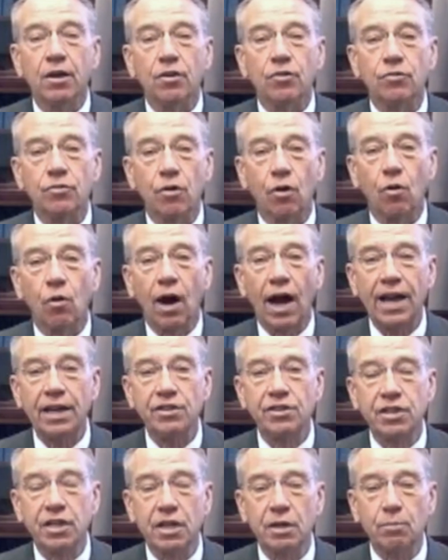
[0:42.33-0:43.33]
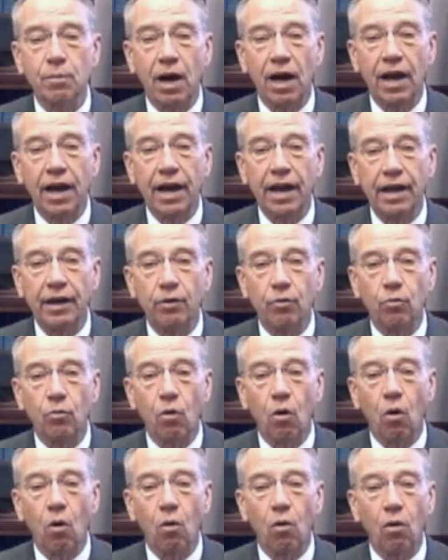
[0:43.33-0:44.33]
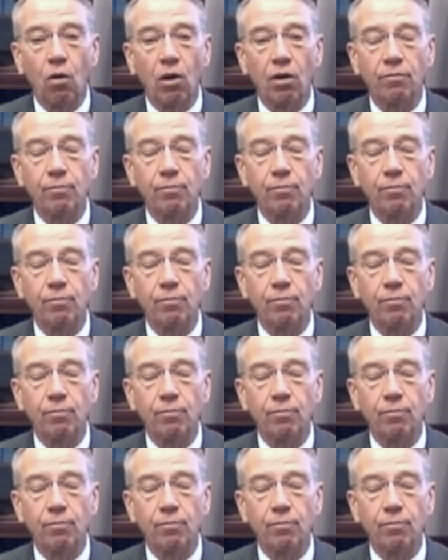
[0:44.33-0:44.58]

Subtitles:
So I see my role